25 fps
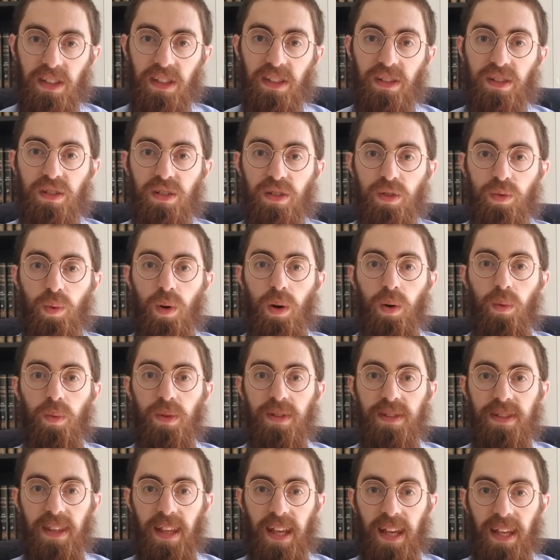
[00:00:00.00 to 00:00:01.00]
into what
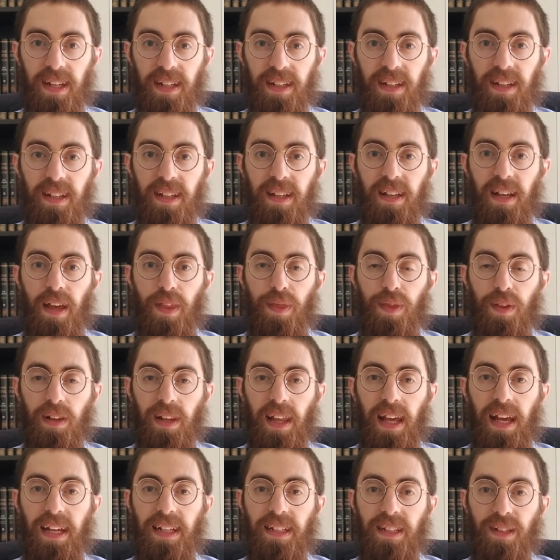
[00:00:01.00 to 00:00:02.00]
was then the
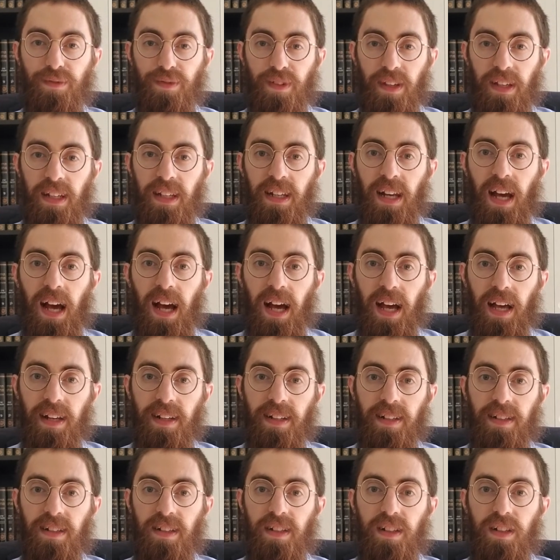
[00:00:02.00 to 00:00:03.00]
land of
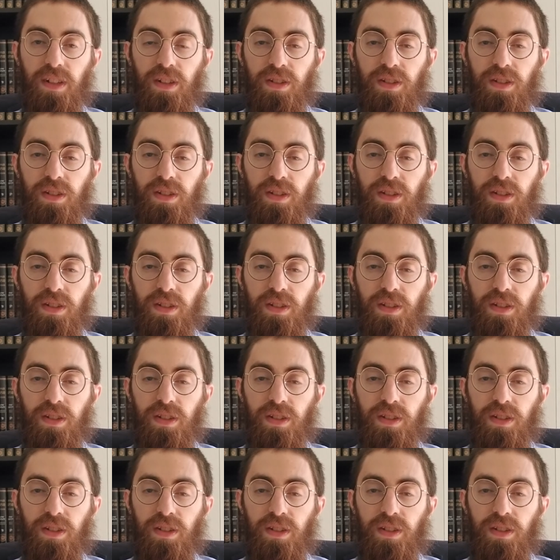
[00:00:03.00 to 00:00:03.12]
Canaan,